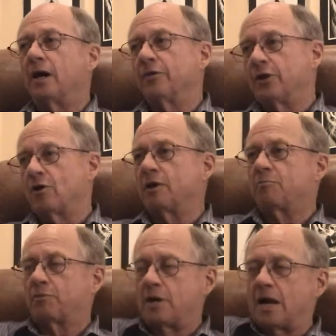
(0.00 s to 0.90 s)
The only
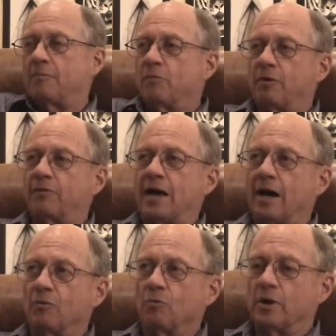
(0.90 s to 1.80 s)
problem we
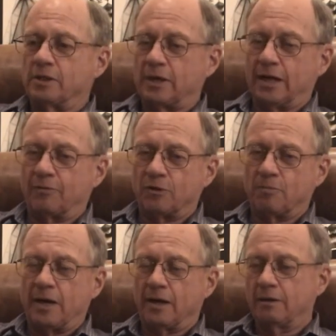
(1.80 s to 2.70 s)
found was that after
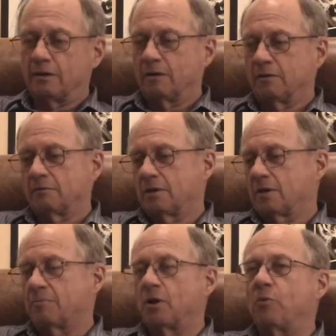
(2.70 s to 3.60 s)
about a
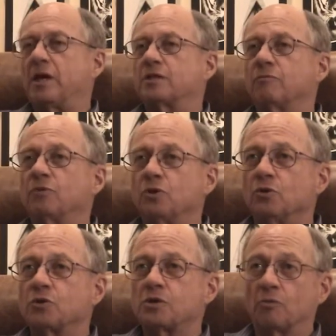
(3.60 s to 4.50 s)
couple of weeks of
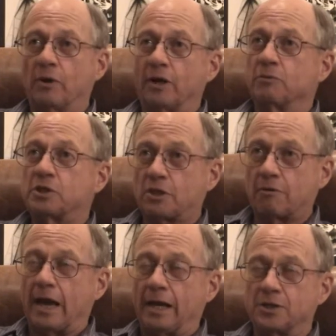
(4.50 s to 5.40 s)
use, the window was
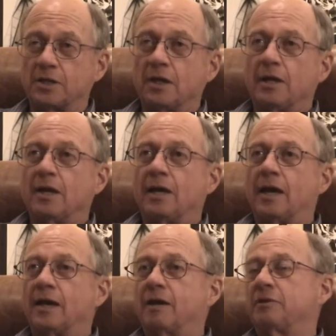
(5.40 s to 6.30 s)
scratched,
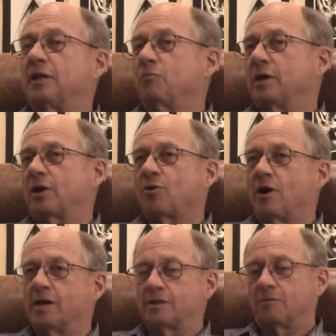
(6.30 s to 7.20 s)
and everything that went
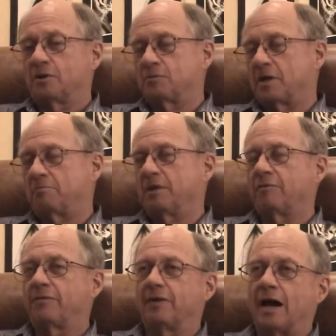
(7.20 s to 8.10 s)
across it, which might be
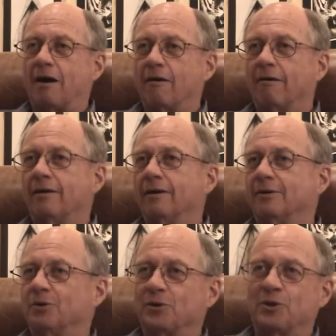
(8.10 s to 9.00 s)
flour
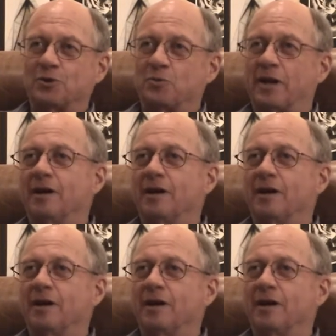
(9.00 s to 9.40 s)
and who knows what